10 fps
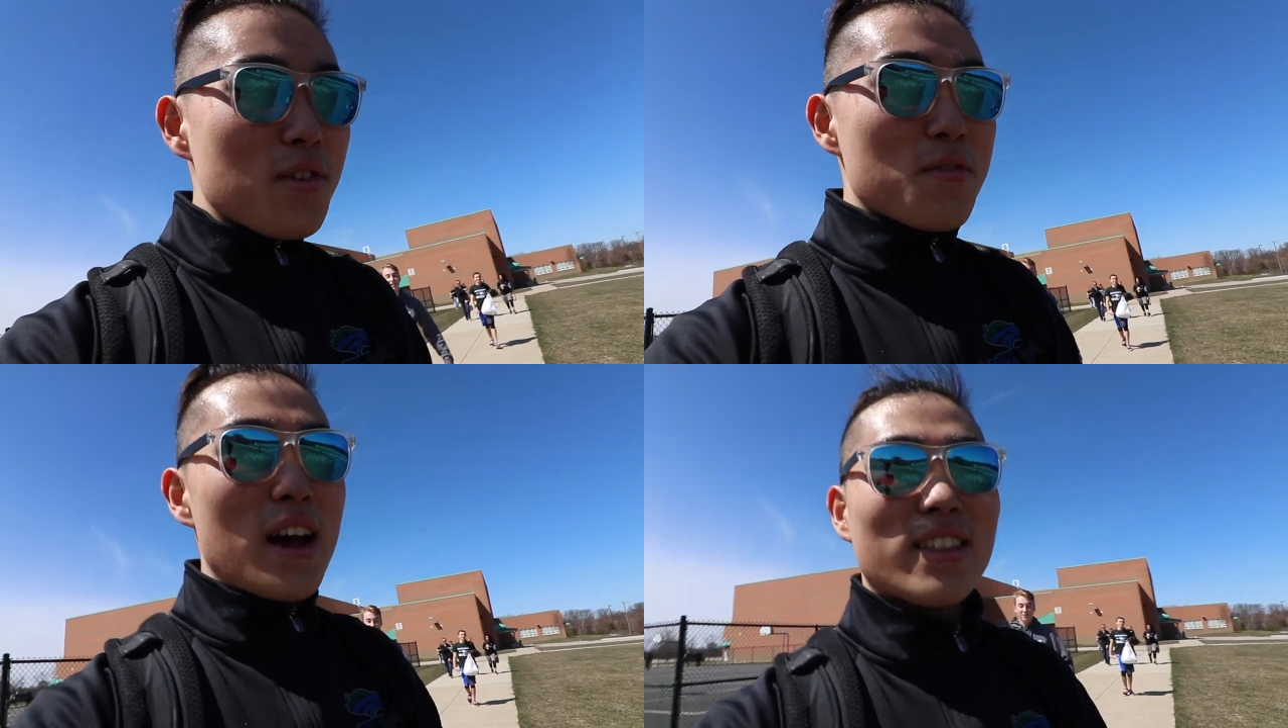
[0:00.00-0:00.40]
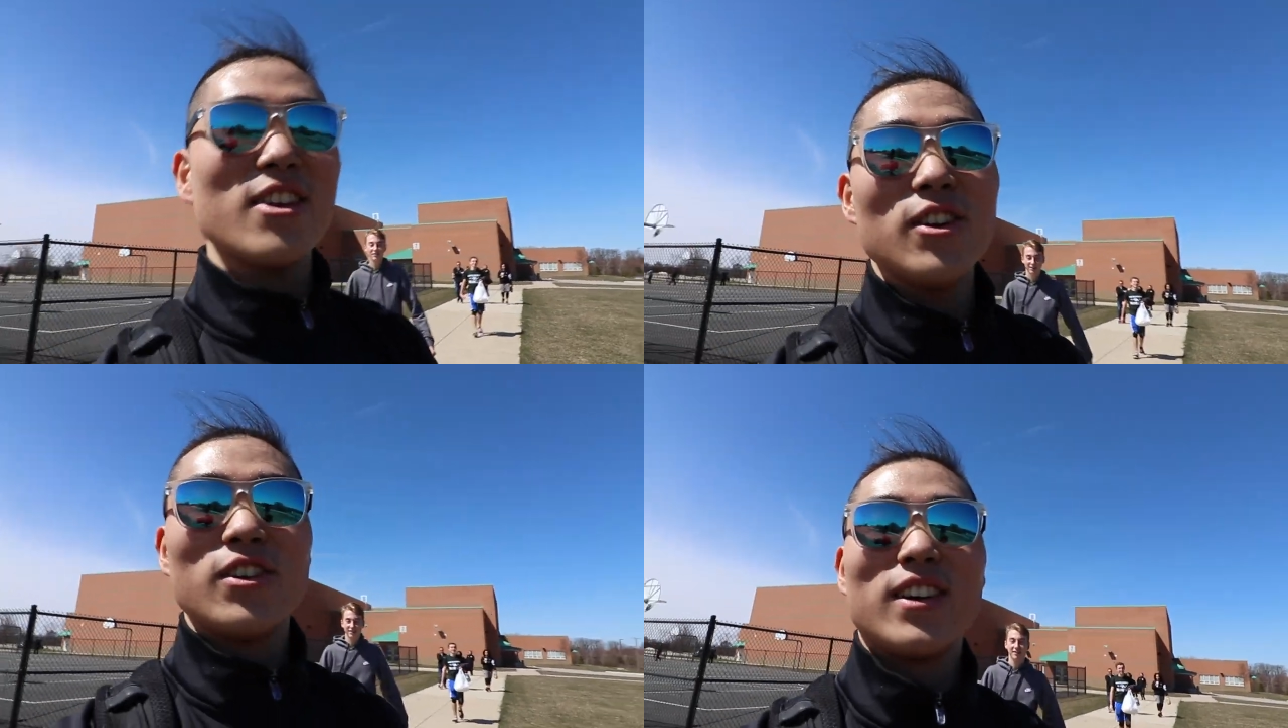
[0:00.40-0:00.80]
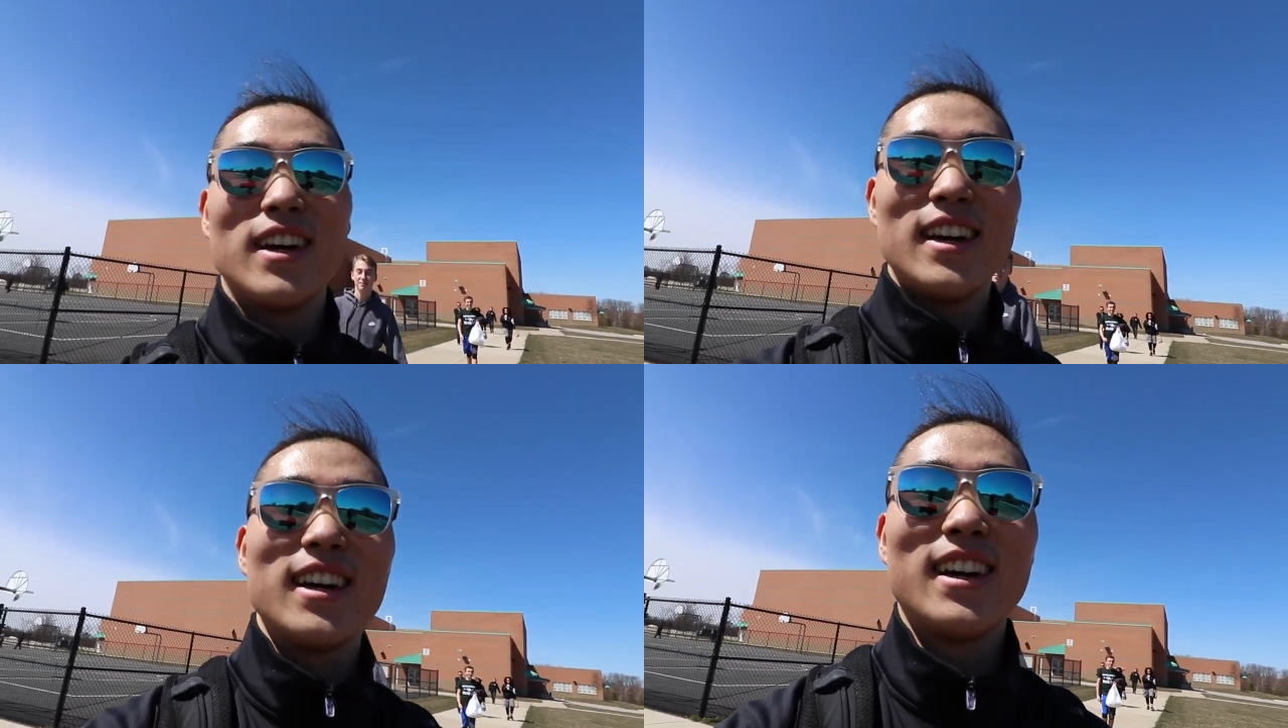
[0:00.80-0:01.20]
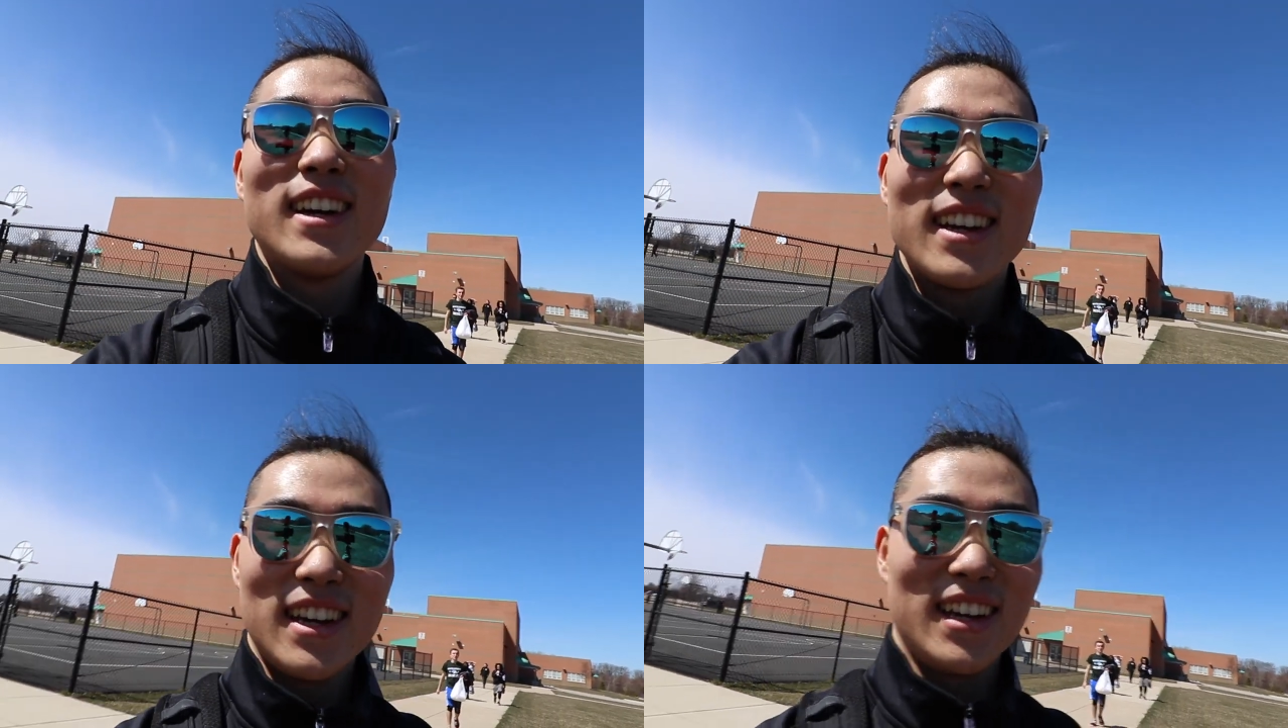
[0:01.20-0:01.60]
here, Matthew.
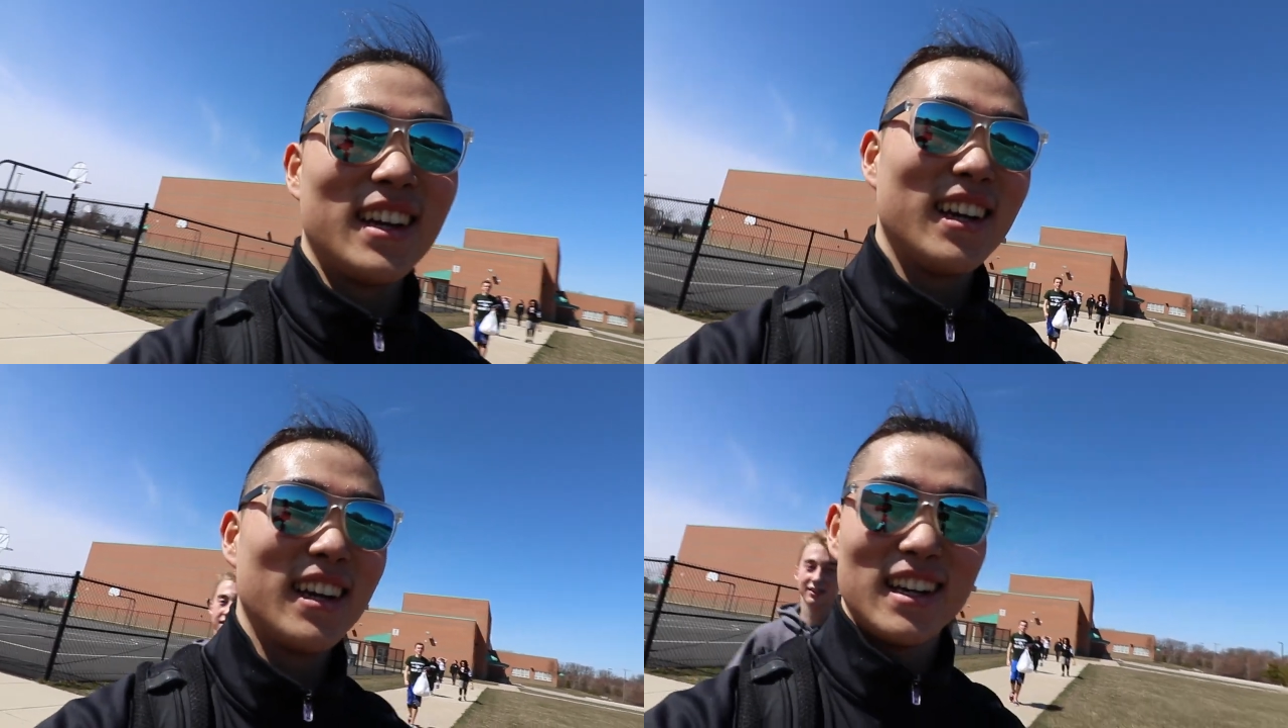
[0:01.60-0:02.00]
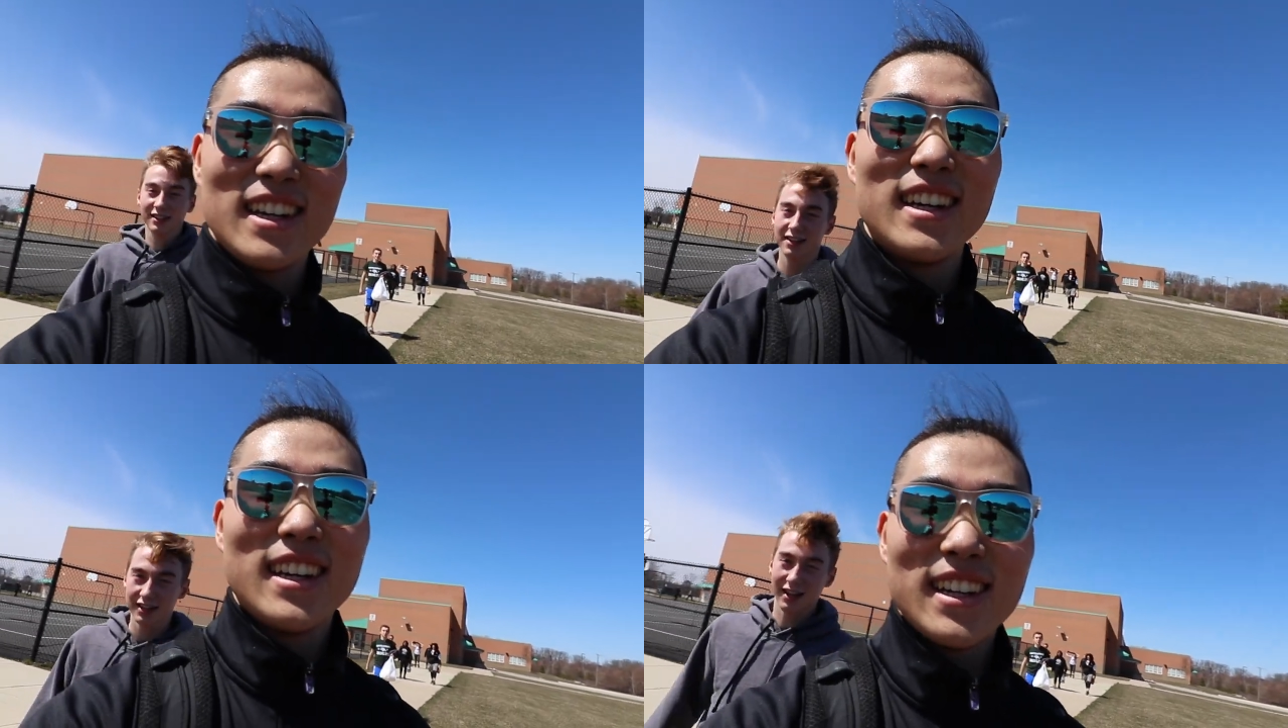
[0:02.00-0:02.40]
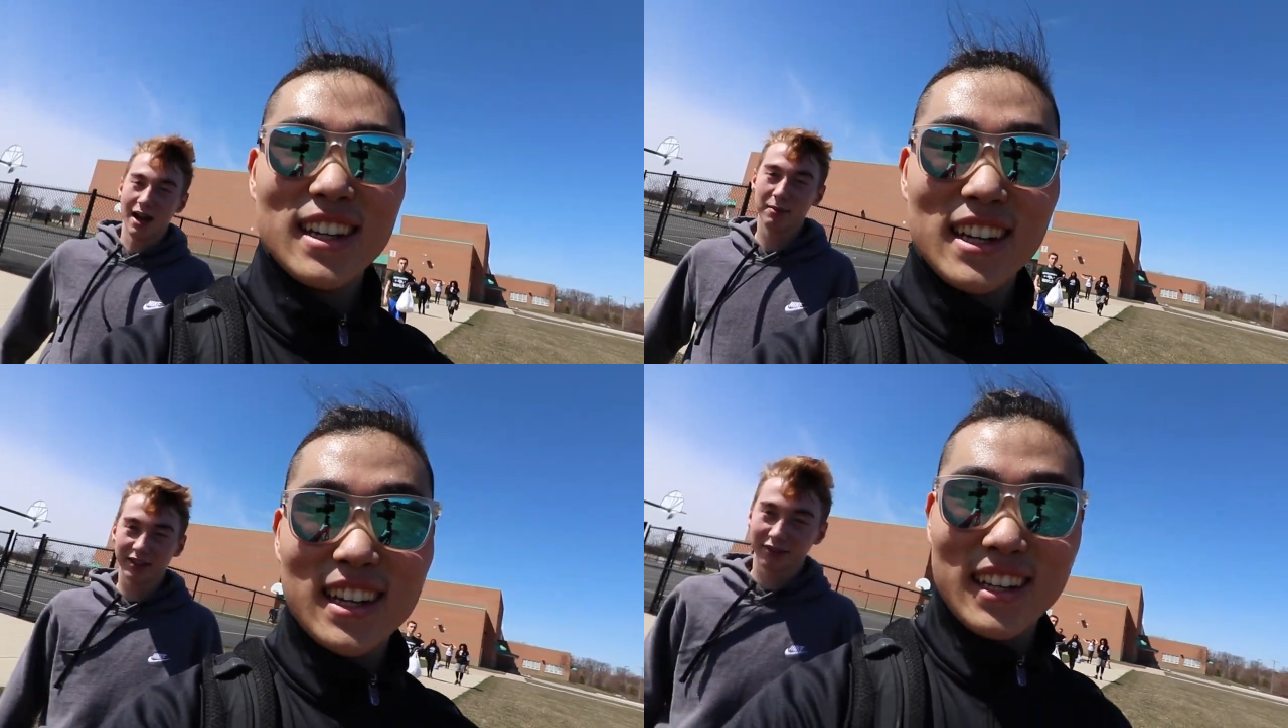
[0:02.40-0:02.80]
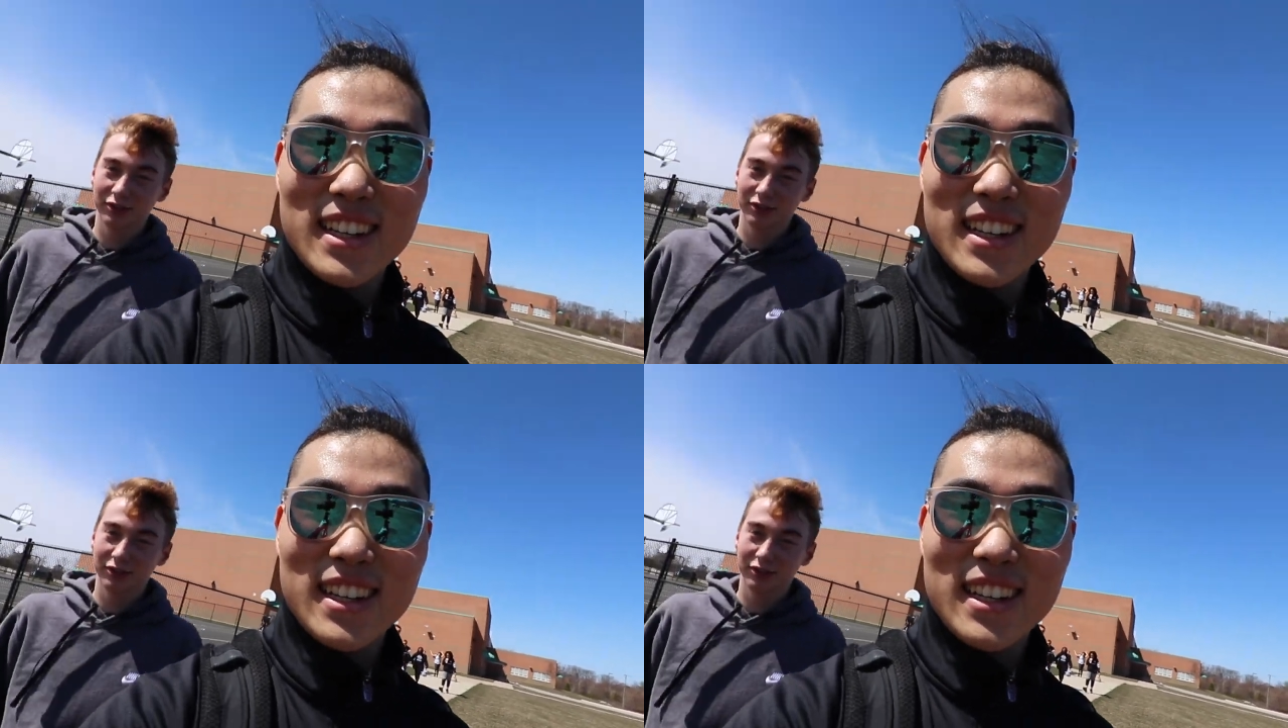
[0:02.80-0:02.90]
Yes. I'm in the